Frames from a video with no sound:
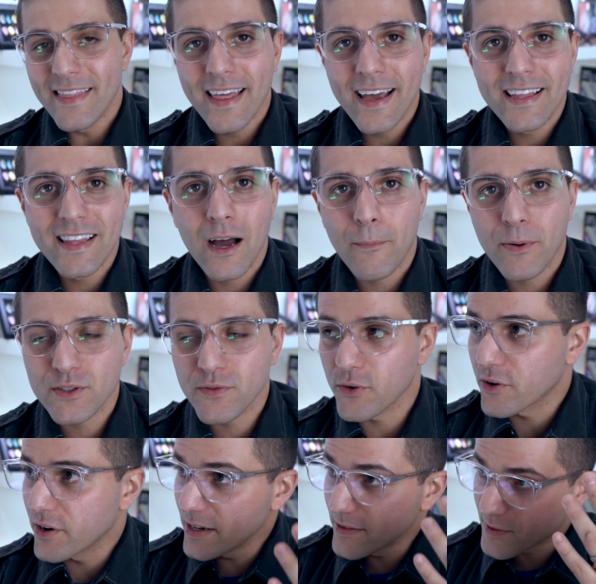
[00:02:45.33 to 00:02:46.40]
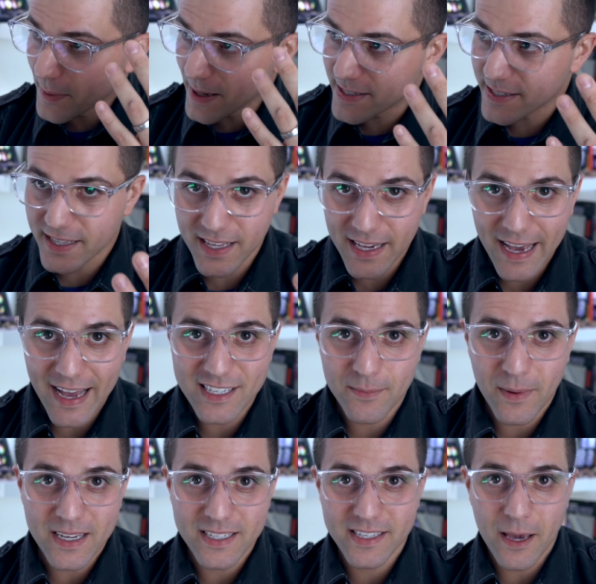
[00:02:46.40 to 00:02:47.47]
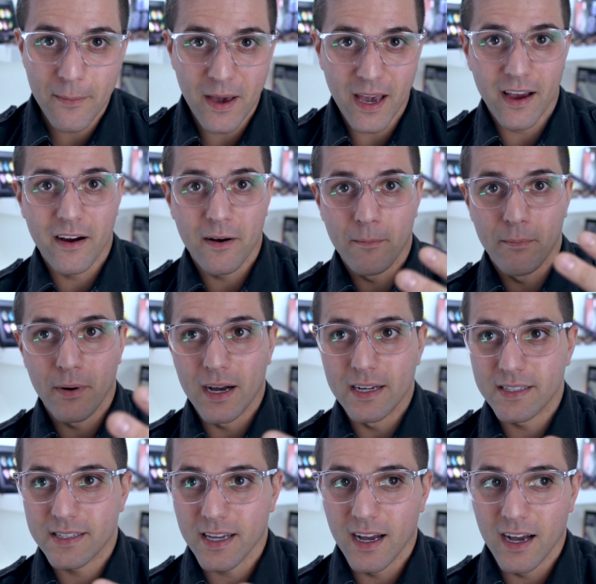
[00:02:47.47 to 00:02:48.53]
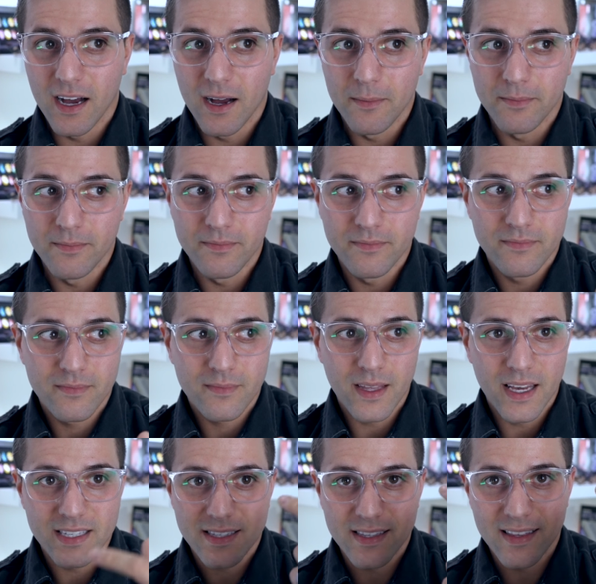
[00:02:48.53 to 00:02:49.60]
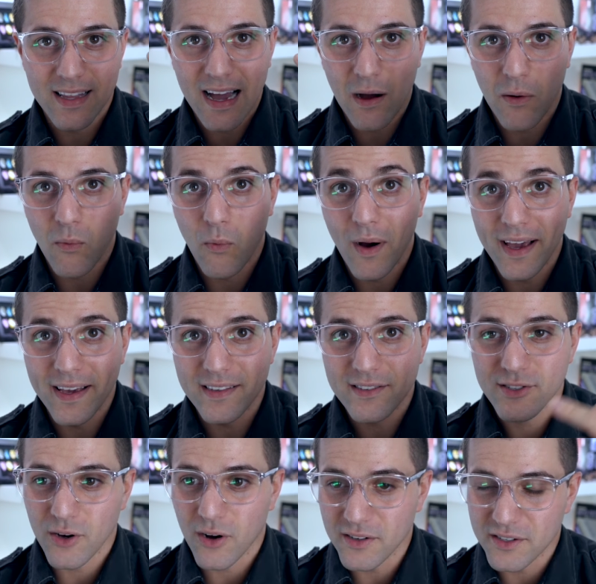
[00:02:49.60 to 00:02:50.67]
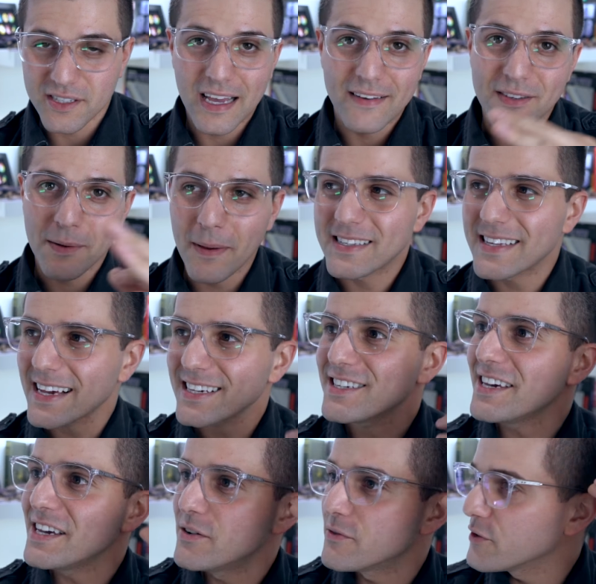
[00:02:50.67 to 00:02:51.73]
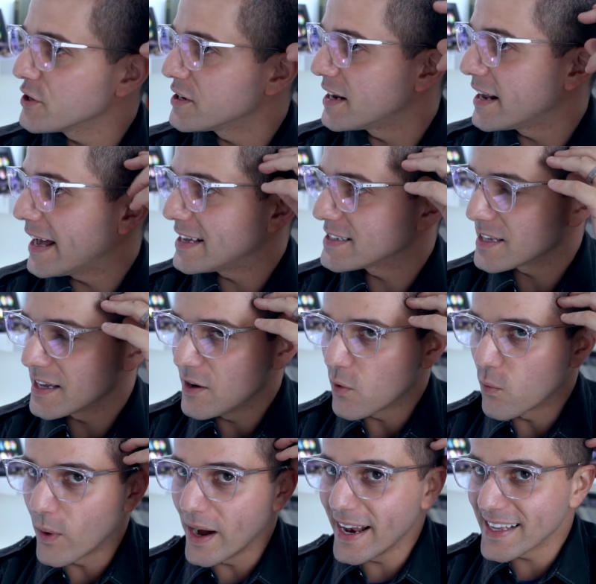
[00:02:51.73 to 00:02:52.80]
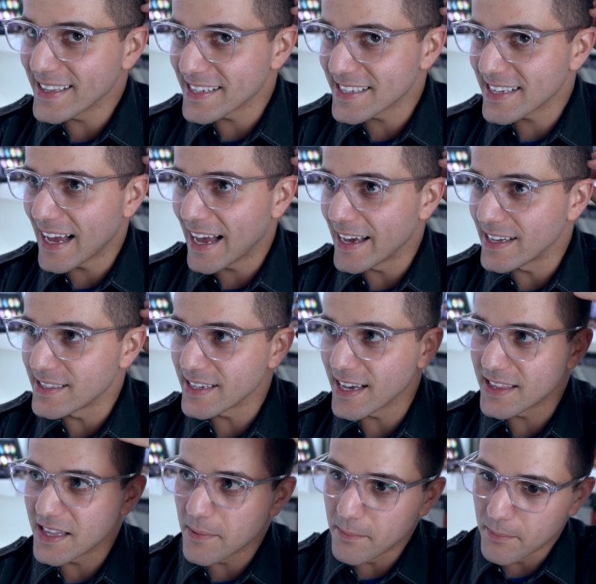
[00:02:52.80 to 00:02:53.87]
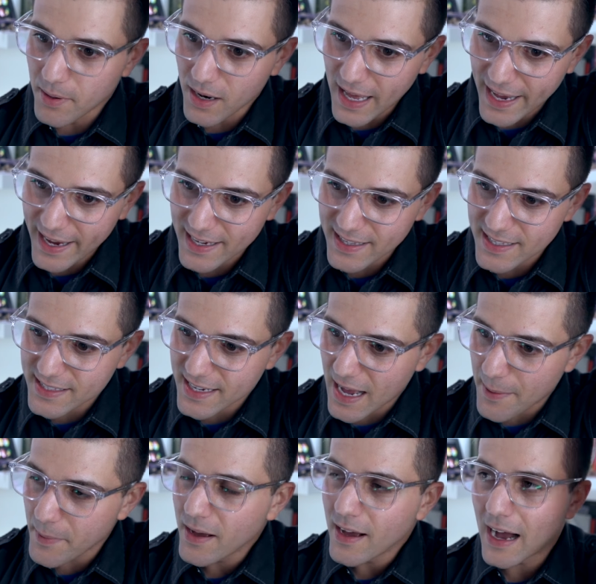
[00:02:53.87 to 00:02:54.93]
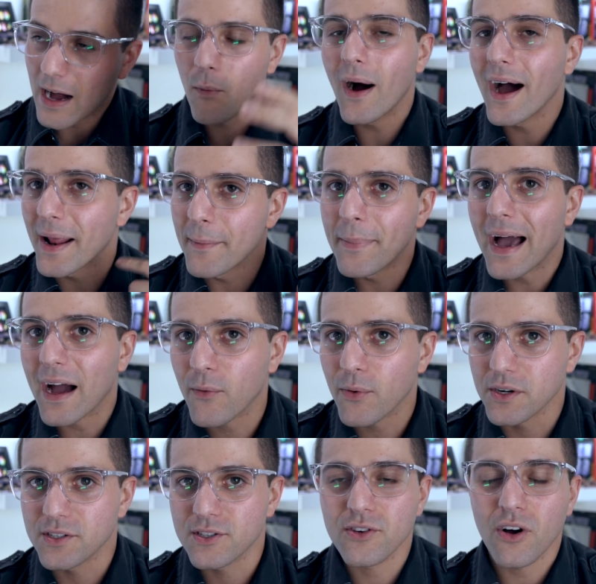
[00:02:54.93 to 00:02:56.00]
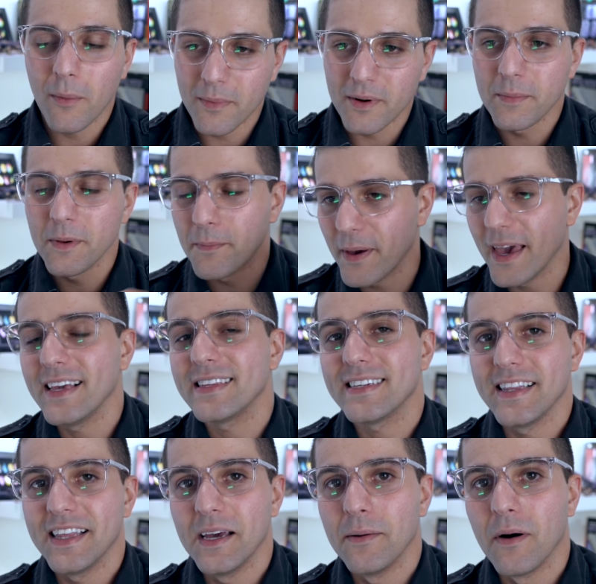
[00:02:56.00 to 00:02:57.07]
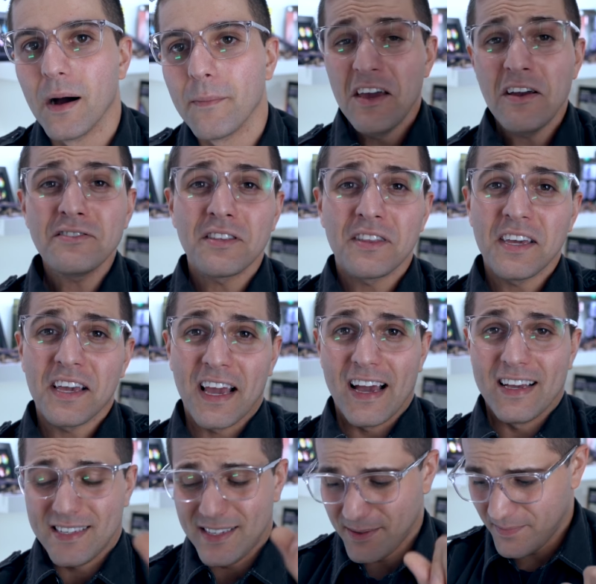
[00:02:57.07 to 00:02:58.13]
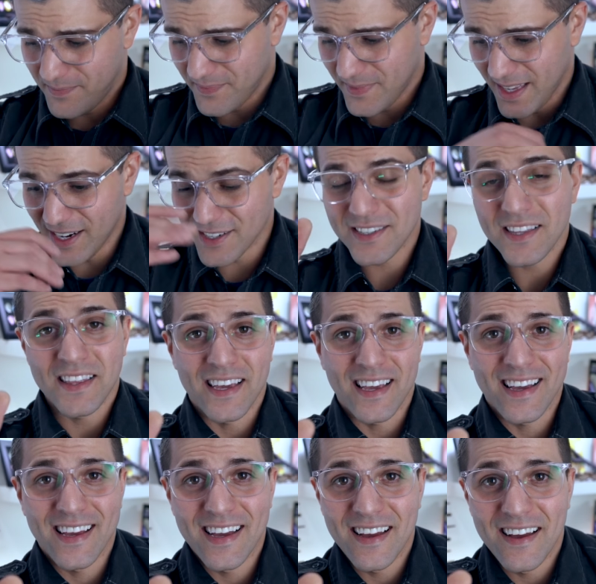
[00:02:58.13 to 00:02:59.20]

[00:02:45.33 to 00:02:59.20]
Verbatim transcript: And then uh, Percival Graves basically has my same hair, but um, it's not white, so I'll just have to, it's actually inverted. It has white on the sides and then black on the top. I want it backwards, so I'm gonna be painting him up. Here's the thing, guys. Here's the thing.